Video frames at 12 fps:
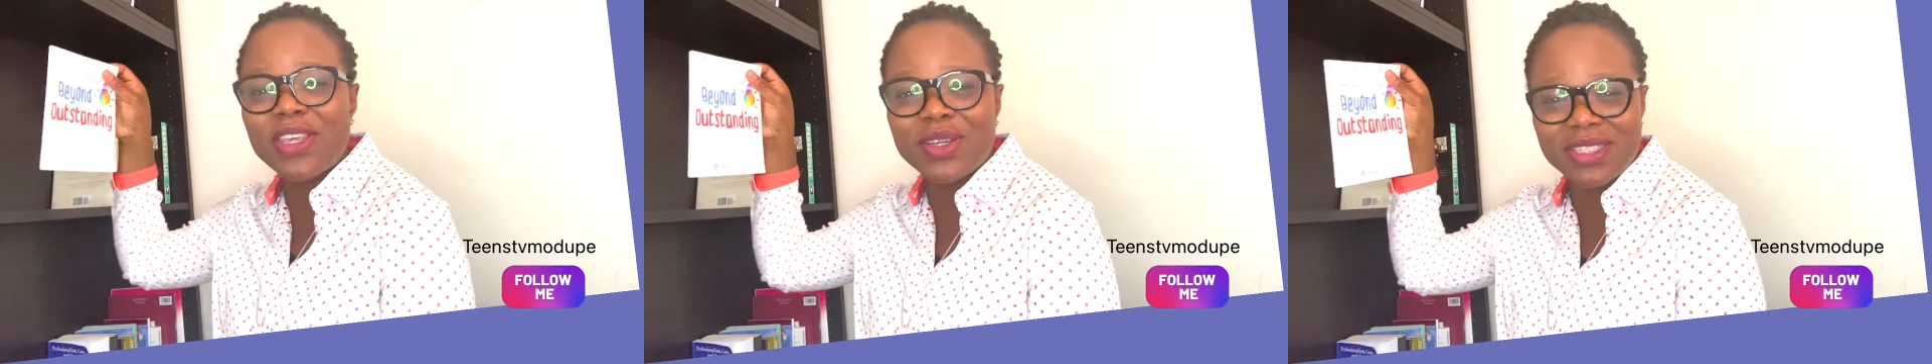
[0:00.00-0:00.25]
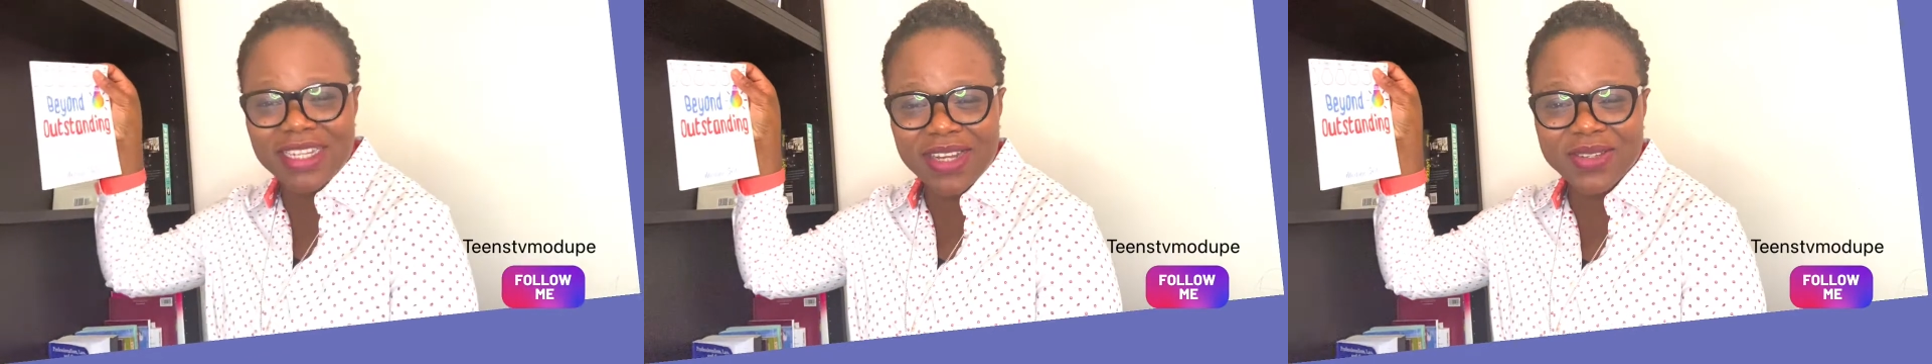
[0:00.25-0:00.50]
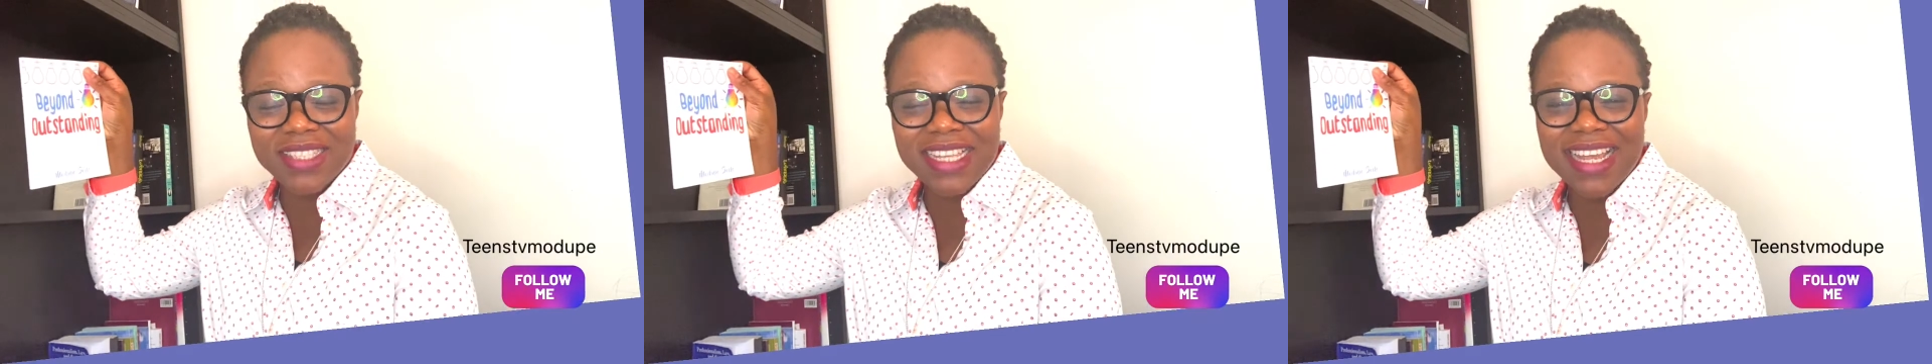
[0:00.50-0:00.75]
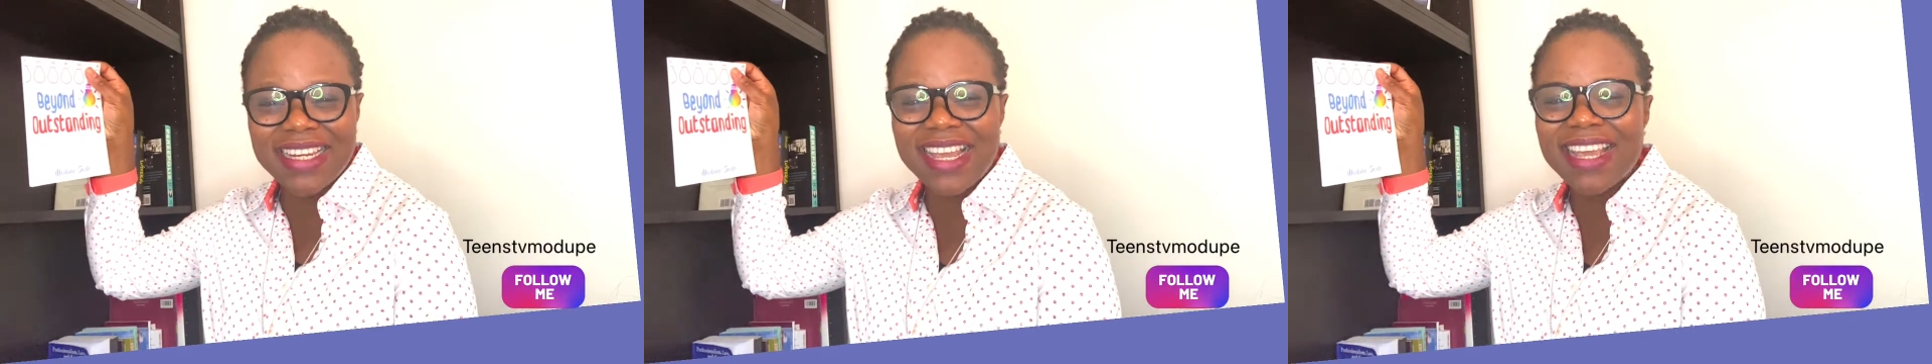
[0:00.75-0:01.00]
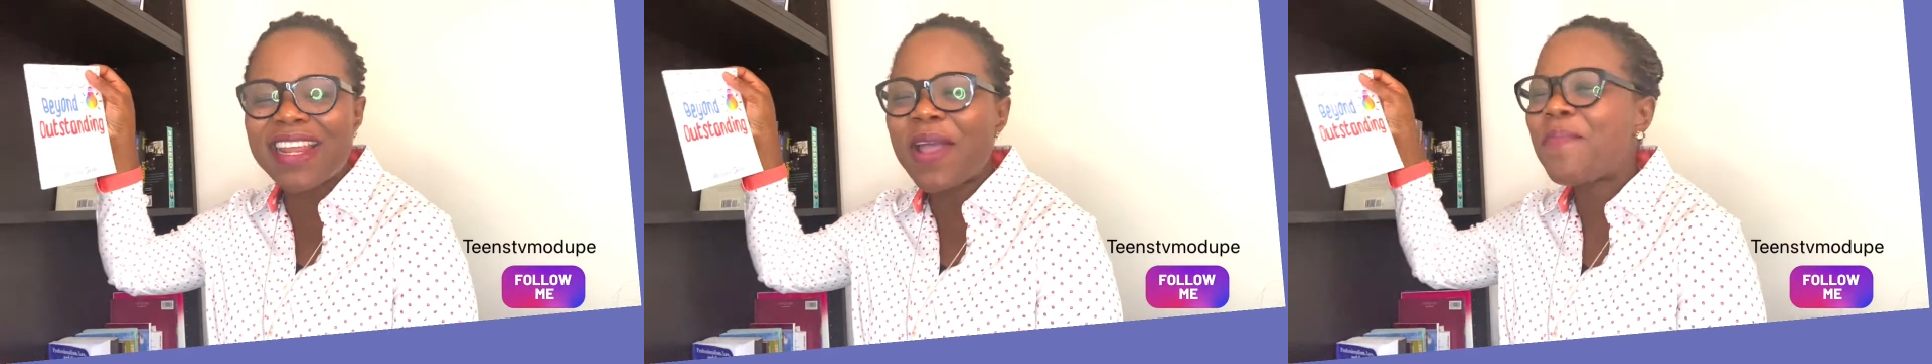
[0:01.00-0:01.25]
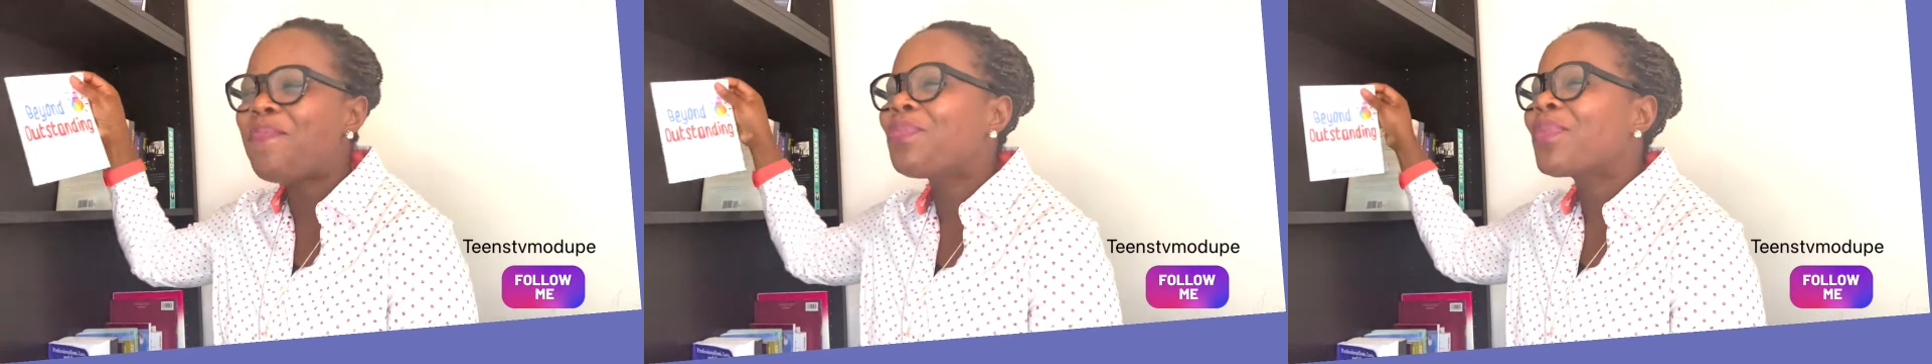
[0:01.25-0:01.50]
Beyond Outstanding.
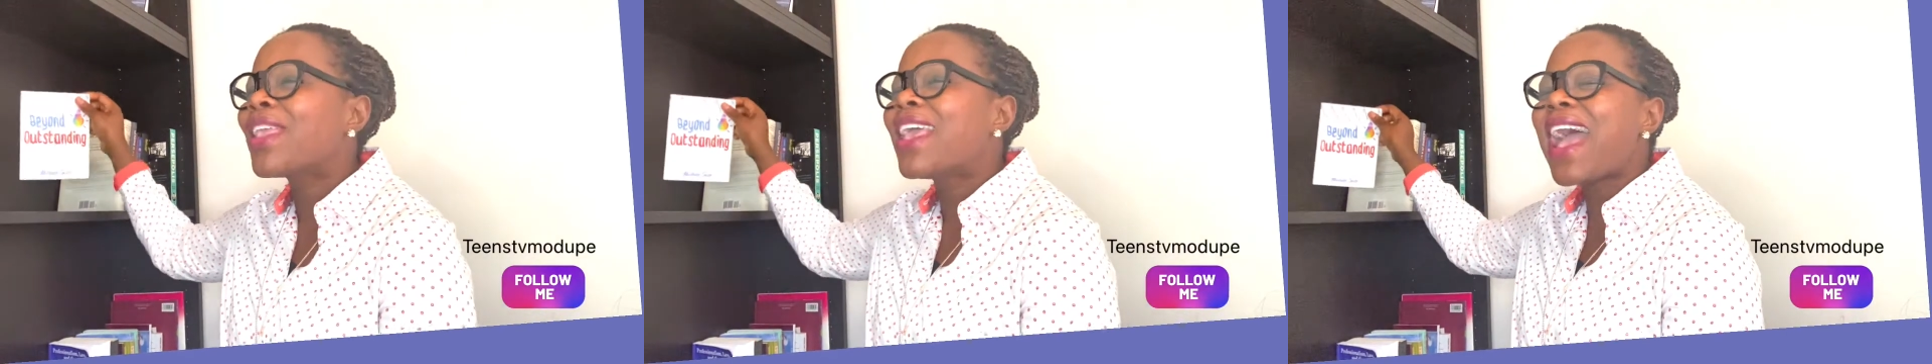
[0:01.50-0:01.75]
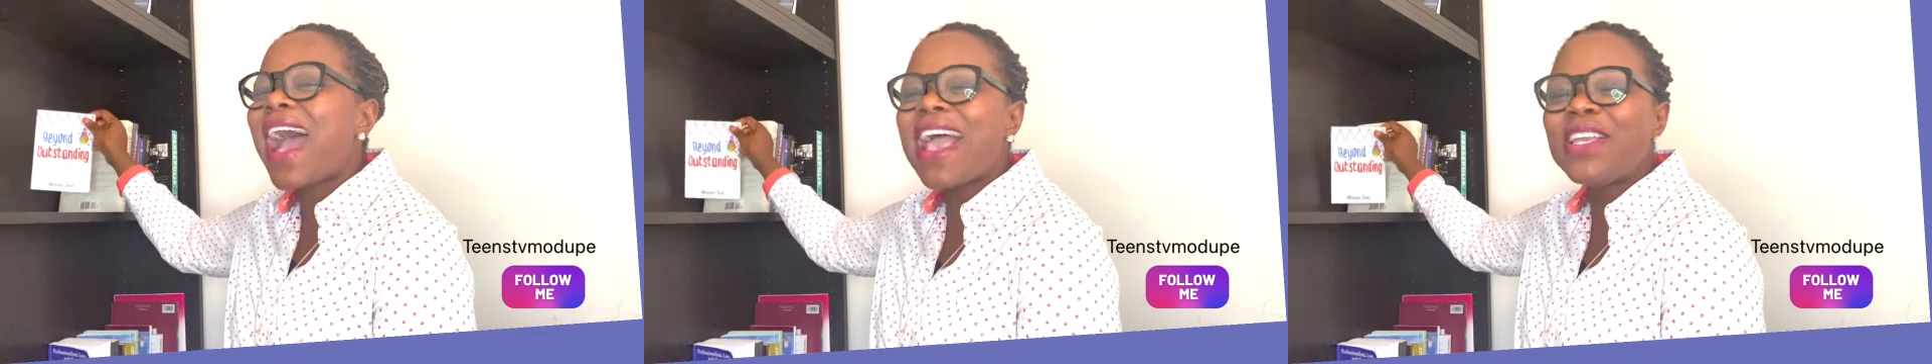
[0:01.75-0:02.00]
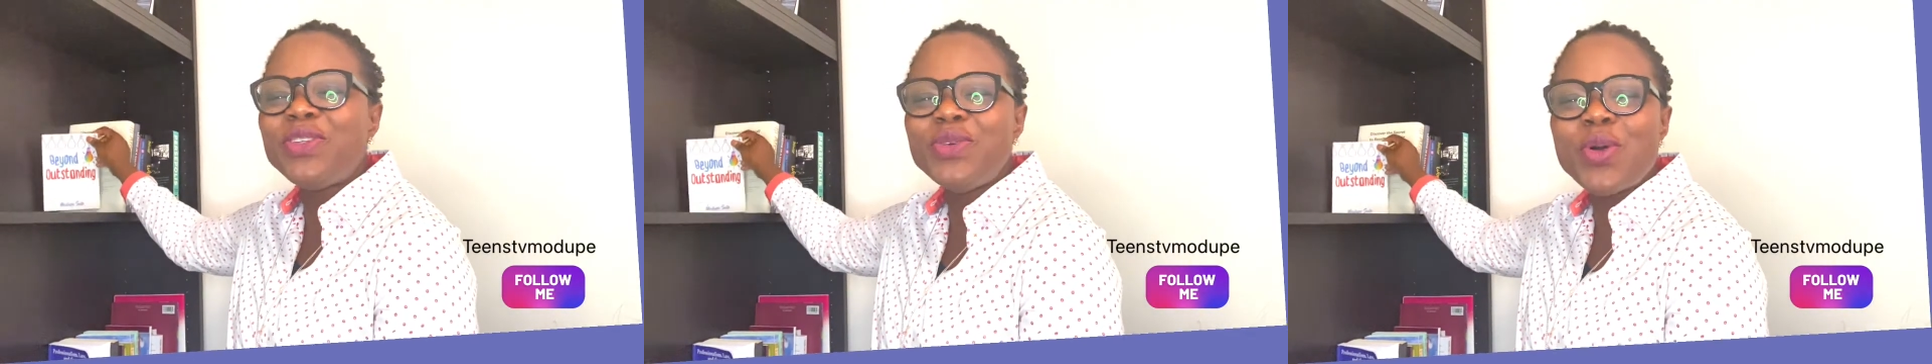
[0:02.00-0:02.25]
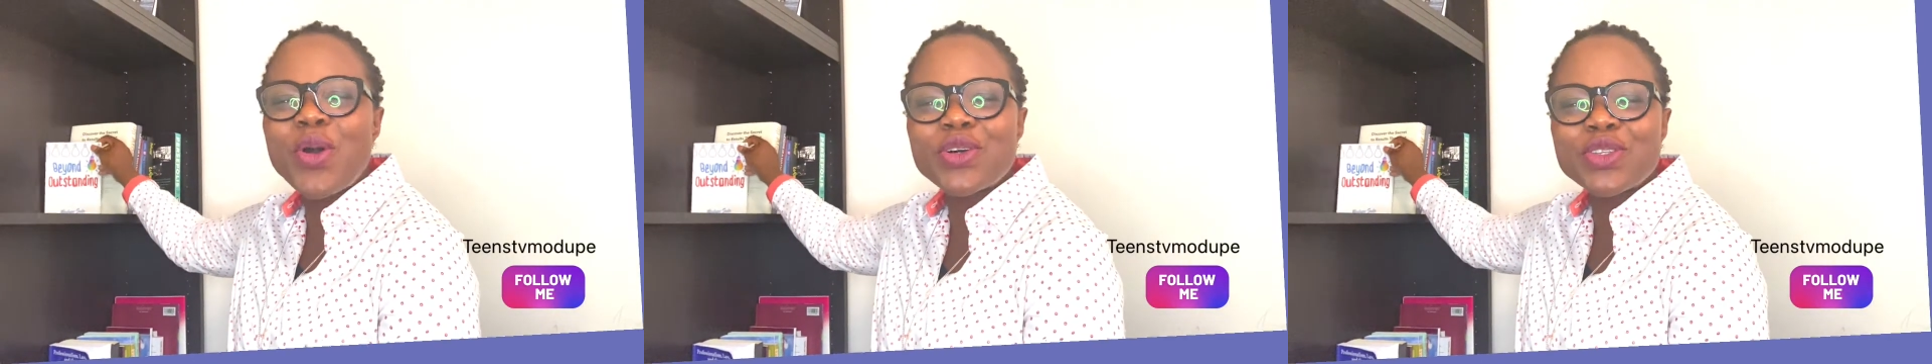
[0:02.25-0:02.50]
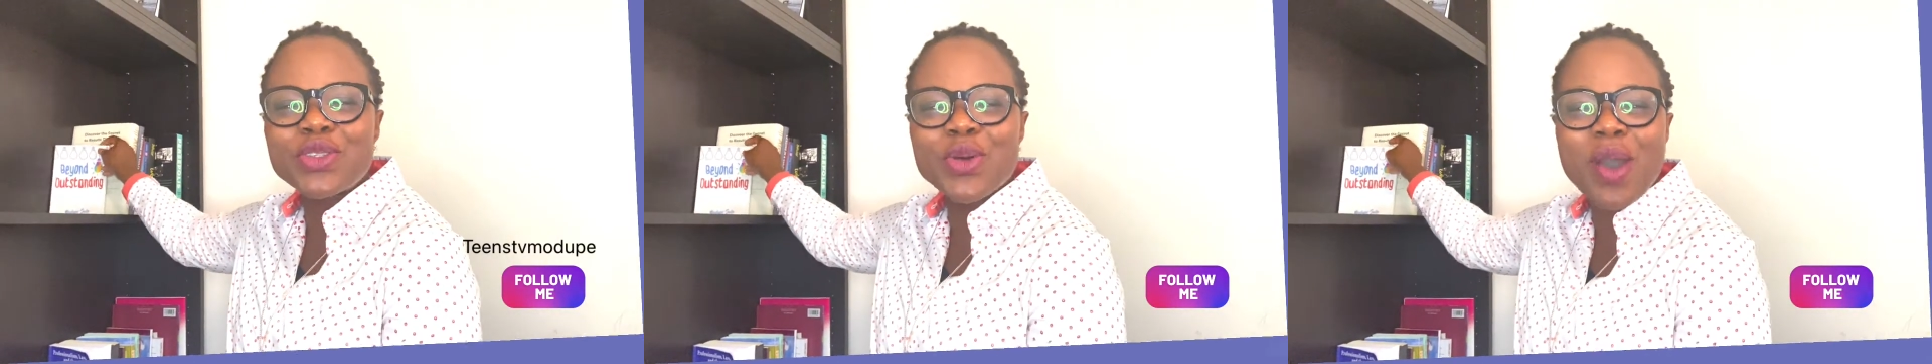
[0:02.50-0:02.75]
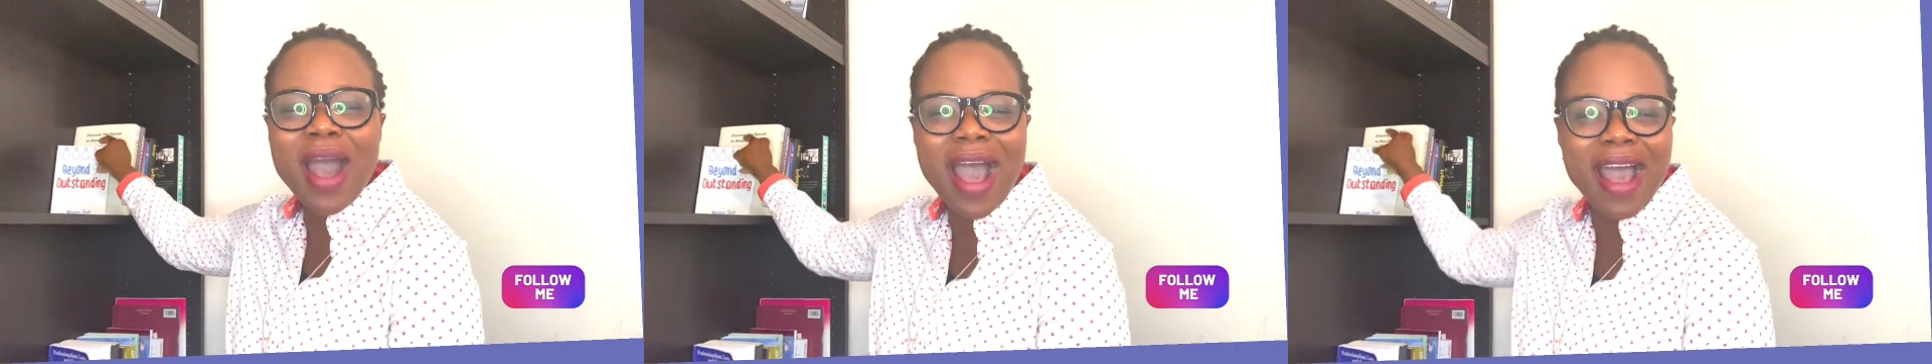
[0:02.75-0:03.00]
I do
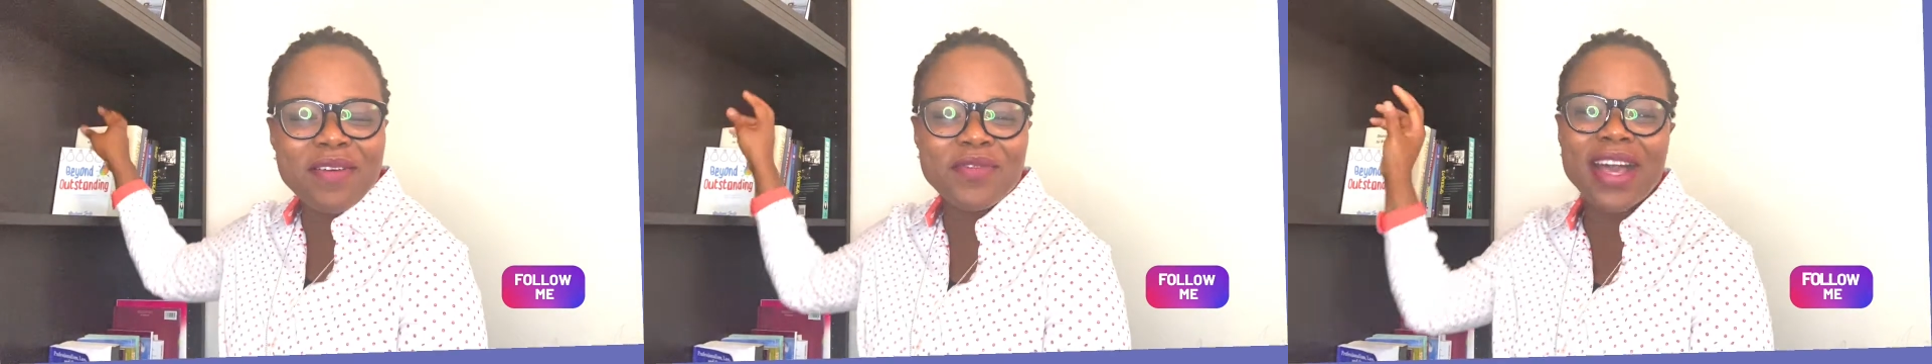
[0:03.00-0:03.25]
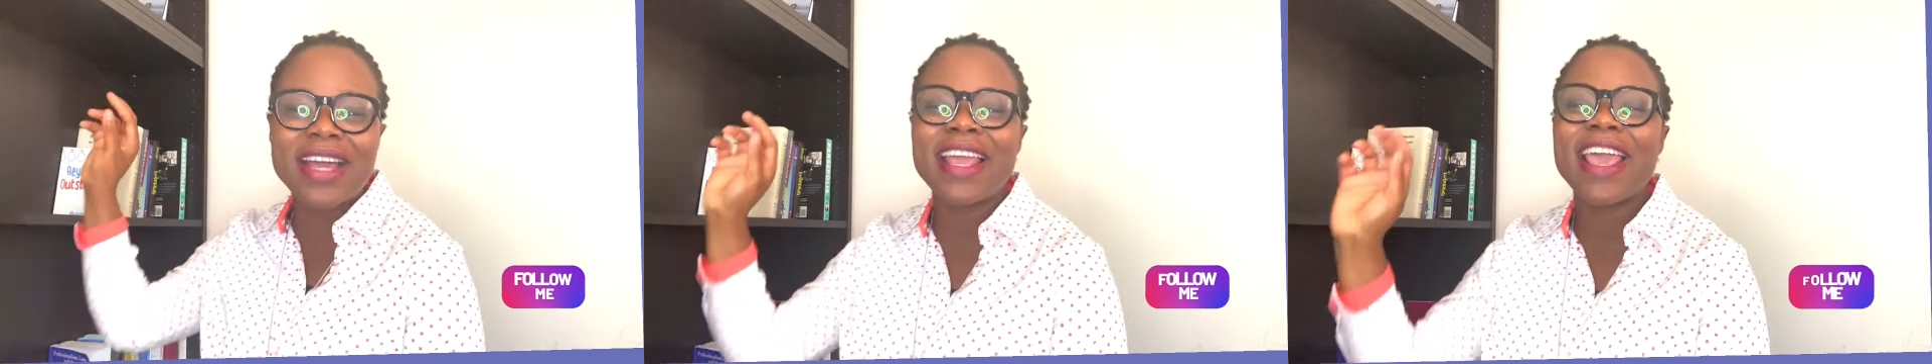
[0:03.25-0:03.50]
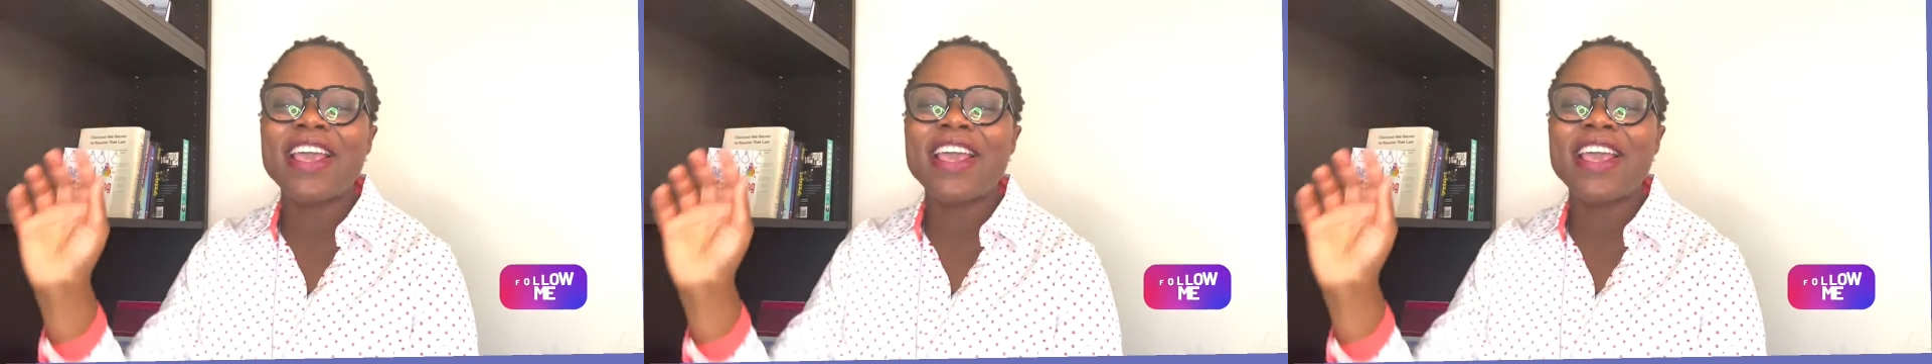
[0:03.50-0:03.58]
also have an